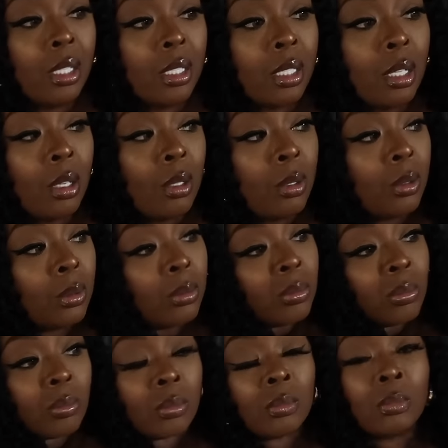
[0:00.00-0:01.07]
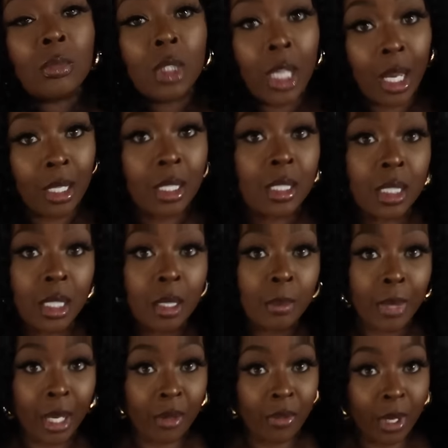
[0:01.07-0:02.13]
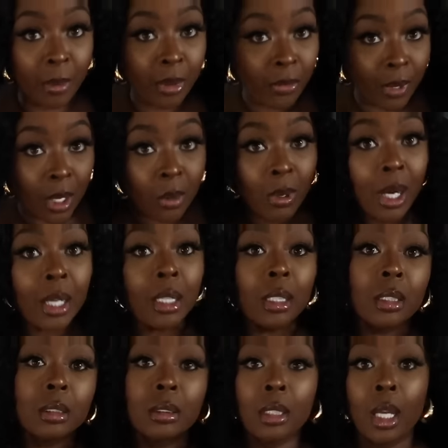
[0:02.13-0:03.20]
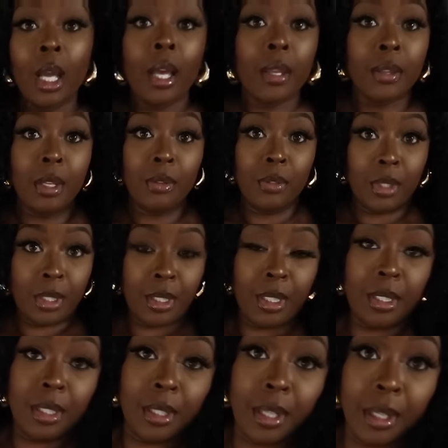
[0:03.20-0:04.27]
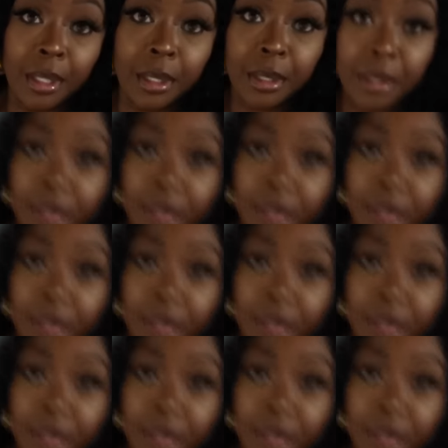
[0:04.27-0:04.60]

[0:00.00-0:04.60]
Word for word: So, y'all done seen back fat before, right? They finna see it today.